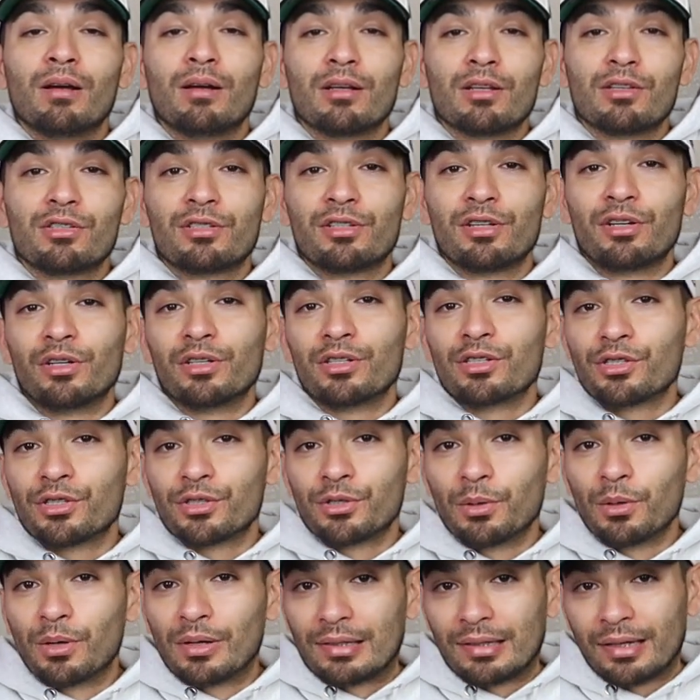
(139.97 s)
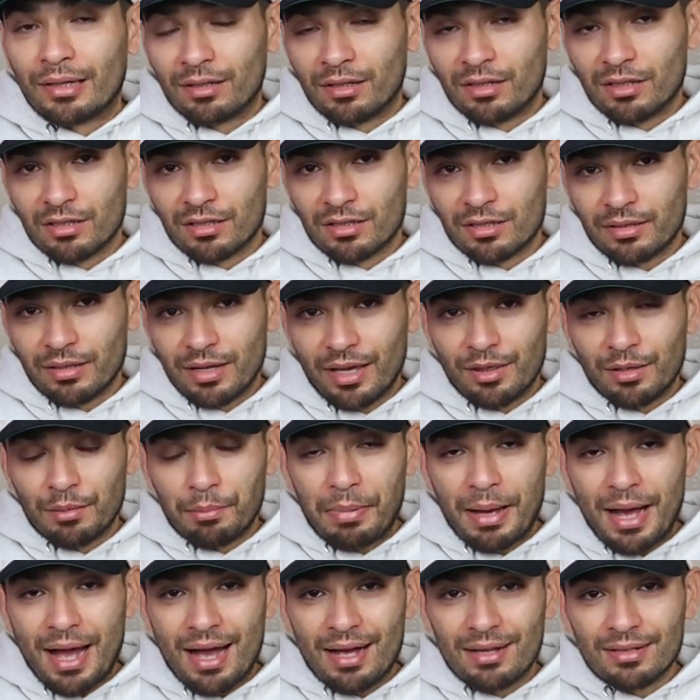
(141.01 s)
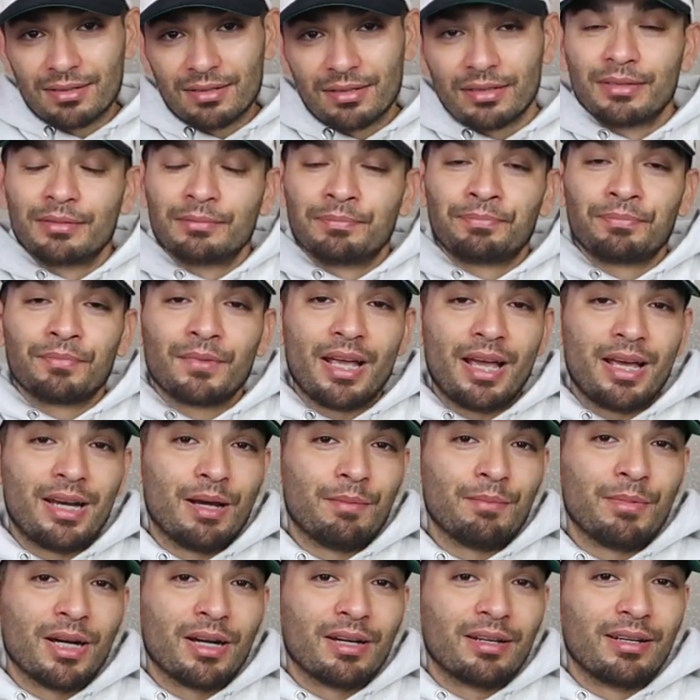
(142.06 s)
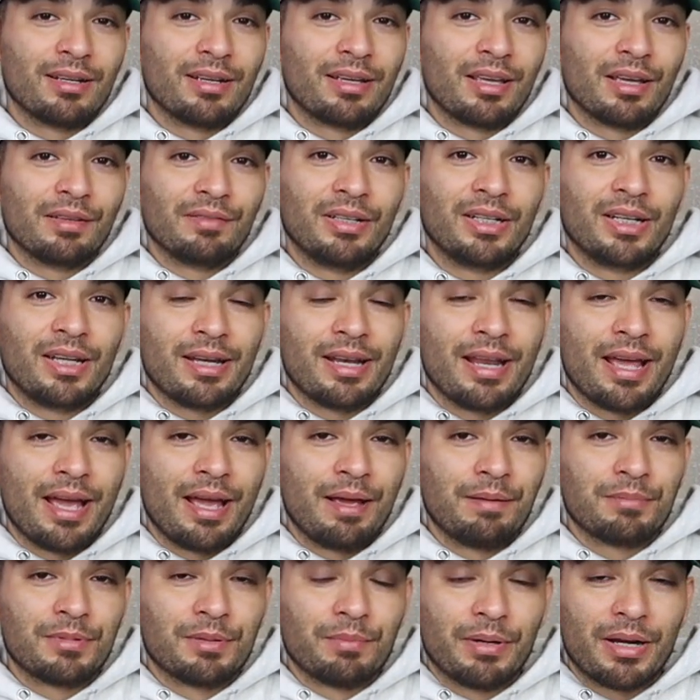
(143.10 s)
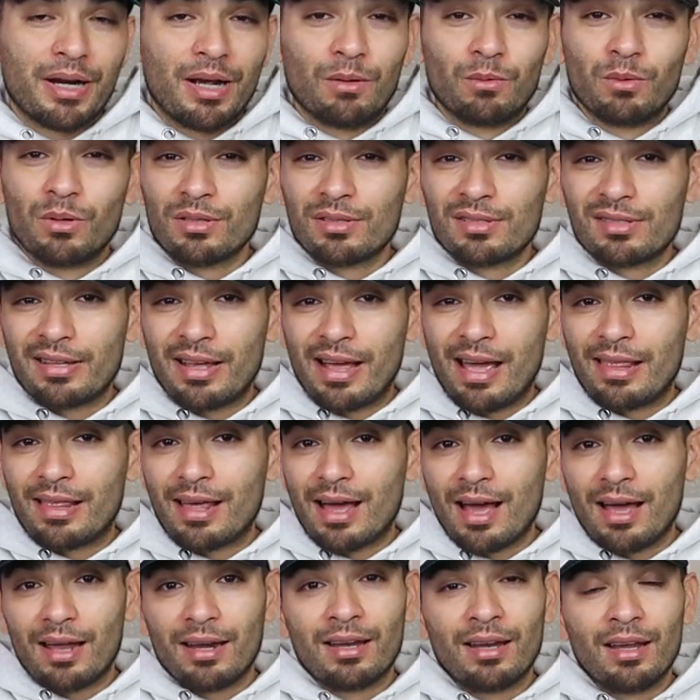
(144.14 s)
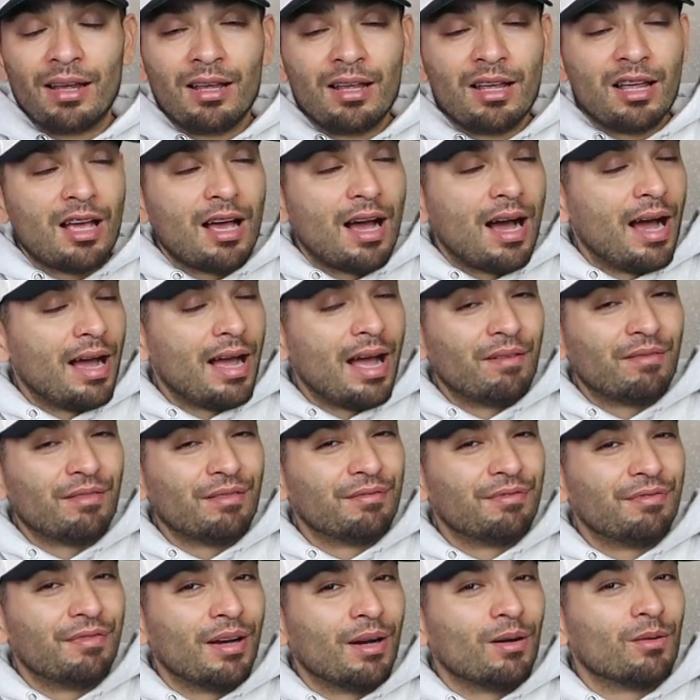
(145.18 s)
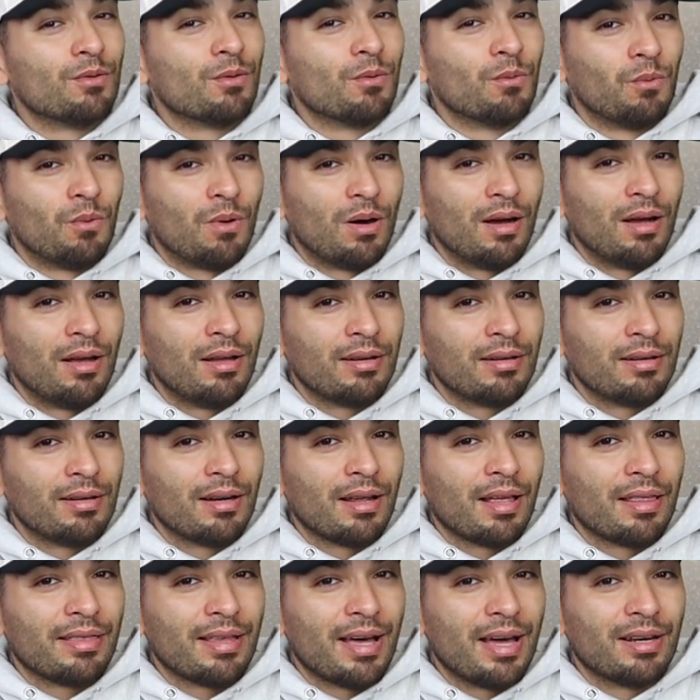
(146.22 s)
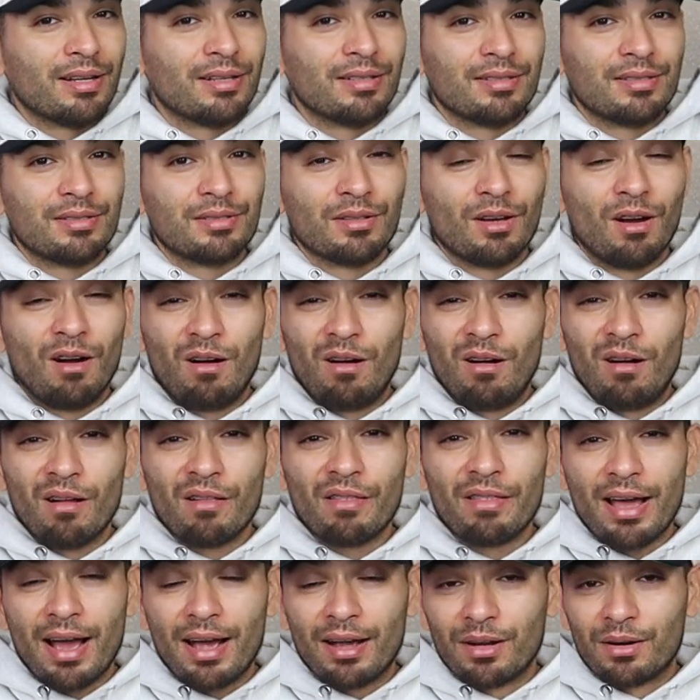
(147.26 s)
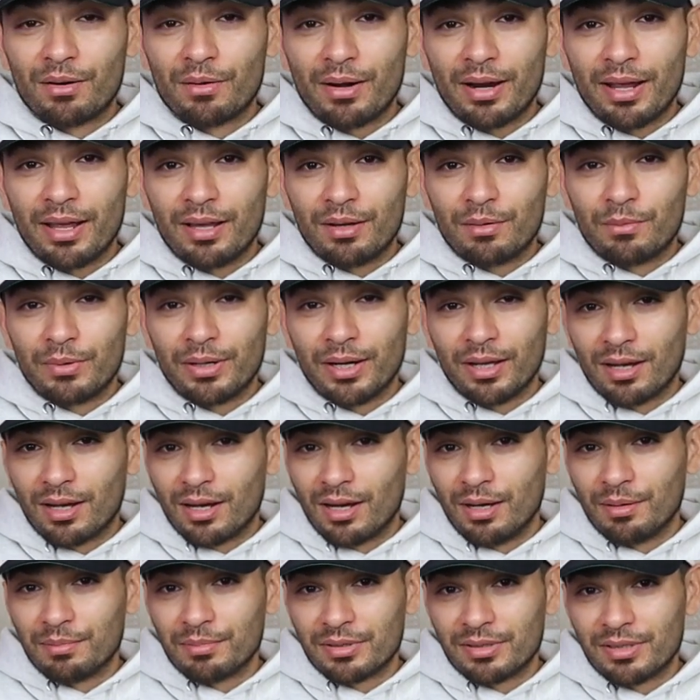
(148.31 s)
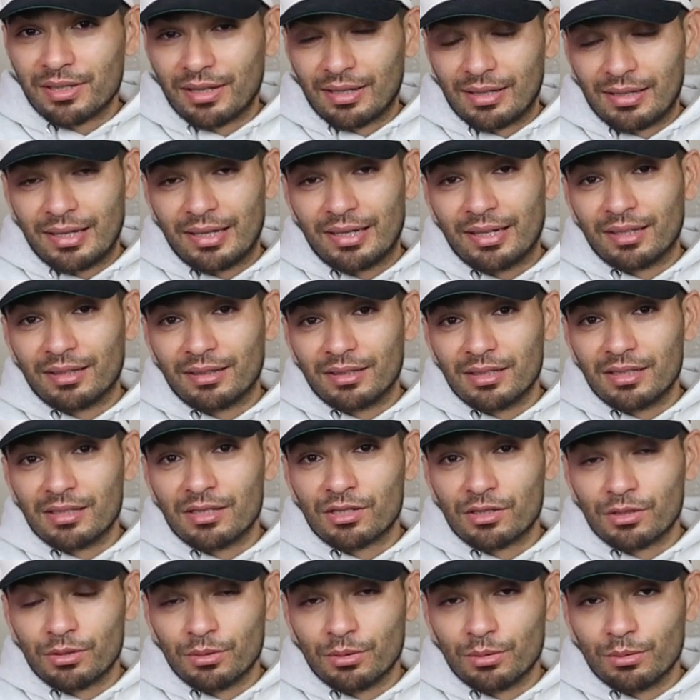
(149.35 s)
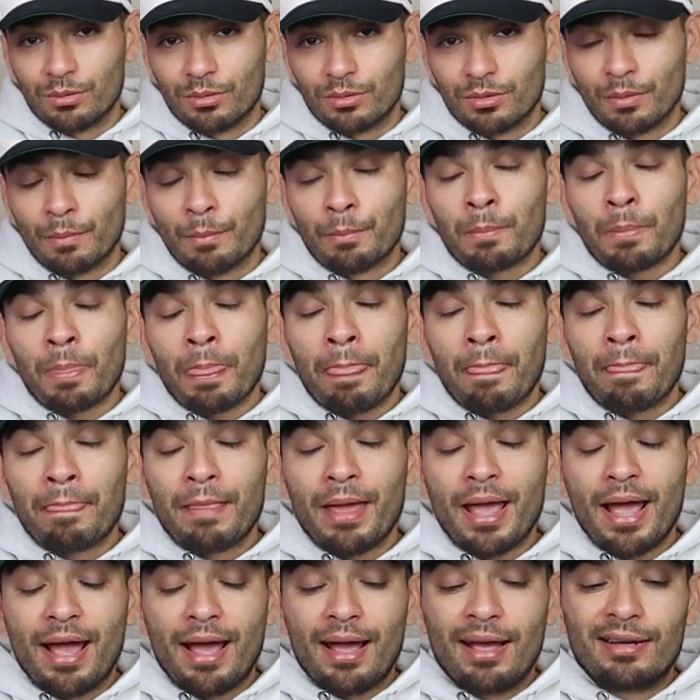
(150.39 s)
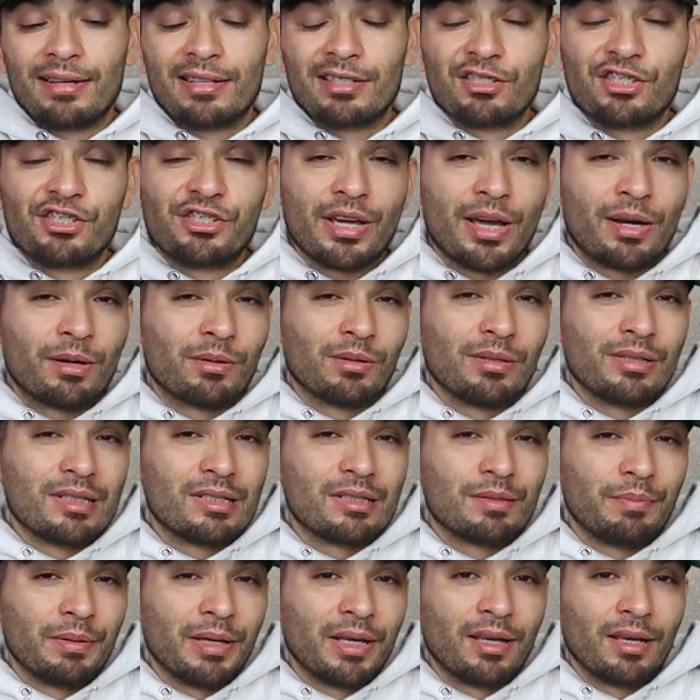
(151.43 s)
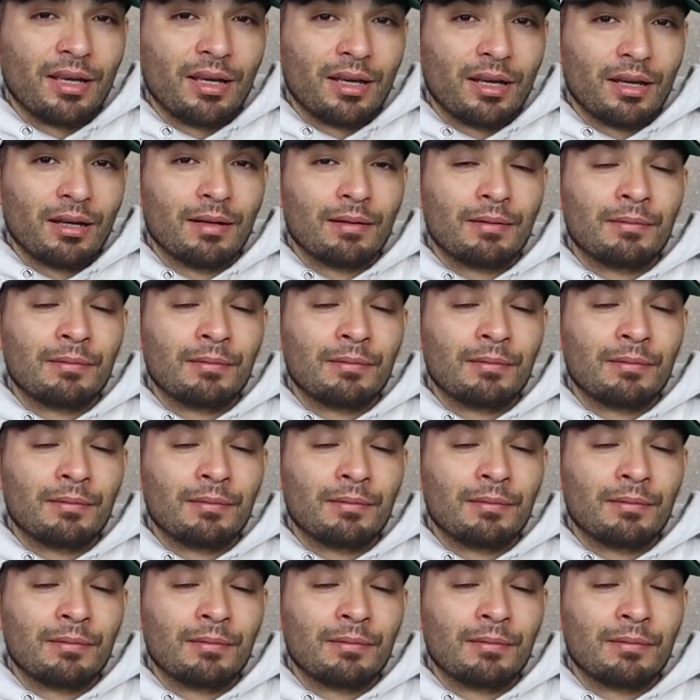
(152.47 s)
certain shoe cleaners in the past, and I'm not going to give any names, but I will say that I haven't found one that is all that great when it comes to cleaning these shoes. And generally speaking,